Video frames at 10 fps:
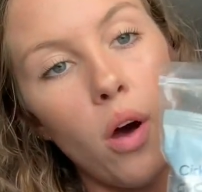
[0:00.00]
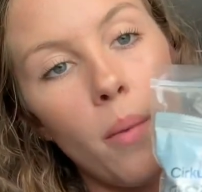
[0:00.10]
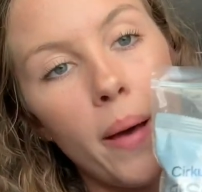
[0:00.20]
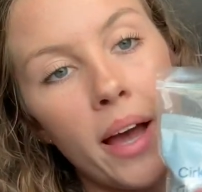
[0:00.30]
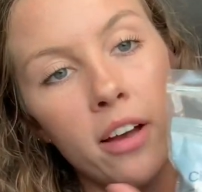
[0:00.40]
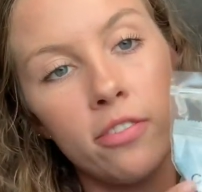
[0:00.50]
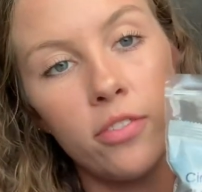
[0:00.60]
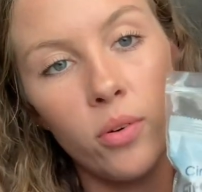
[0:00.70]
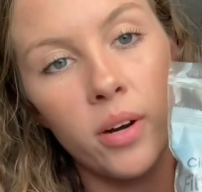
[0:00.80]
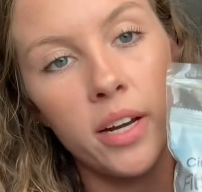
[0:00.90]
a bag of
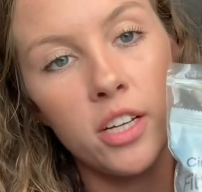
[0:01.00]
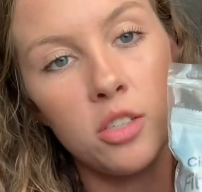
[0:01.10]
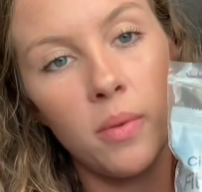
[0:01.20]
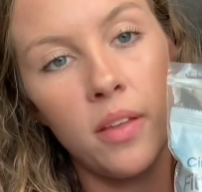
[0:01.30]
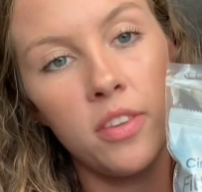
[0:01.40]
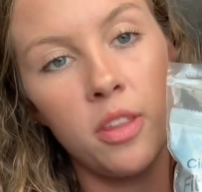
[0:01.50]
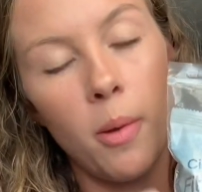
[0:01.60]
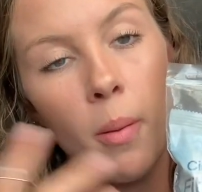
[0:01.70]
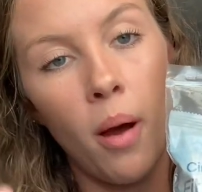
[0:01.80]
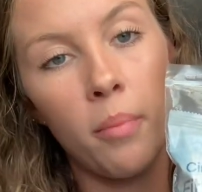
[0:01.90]
4 each month, and then
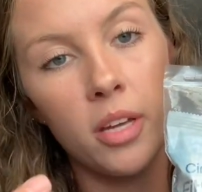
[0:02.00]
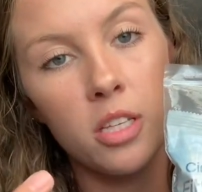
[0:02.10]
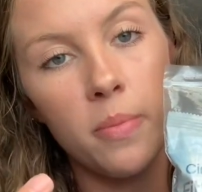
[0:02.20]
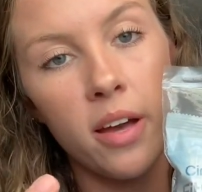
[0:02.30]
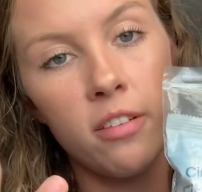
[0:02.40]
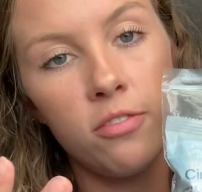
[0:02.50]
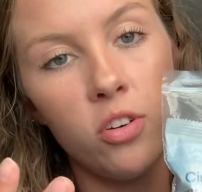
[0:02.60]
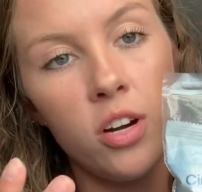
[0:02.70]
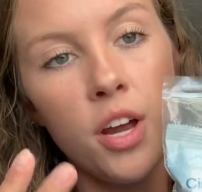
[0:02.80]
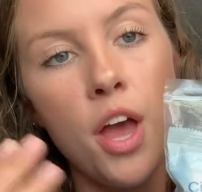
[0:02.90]
my mom gets a bag of
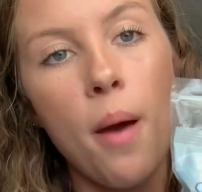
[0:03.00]
4,